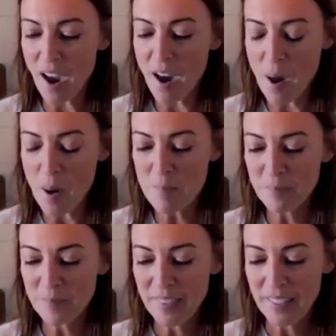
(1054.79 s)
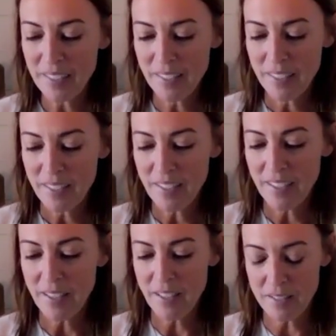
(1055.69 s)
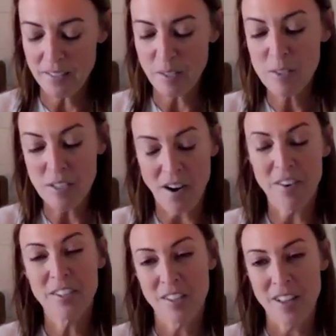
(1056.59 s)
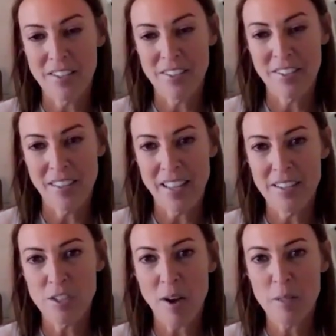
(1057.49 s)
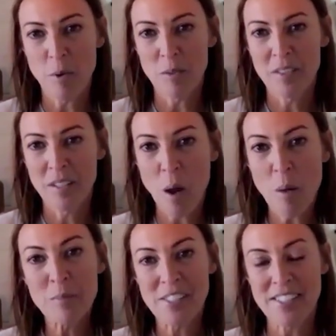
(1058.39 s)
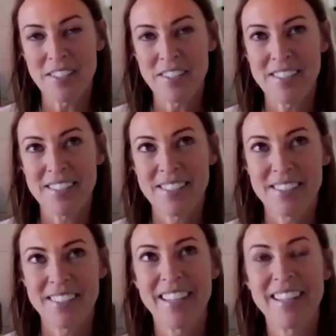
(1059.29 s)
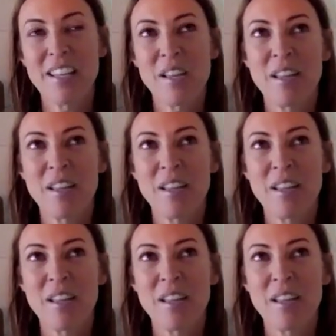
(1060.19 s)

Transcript: um, there was an article on her that talked about the Gum sisters, and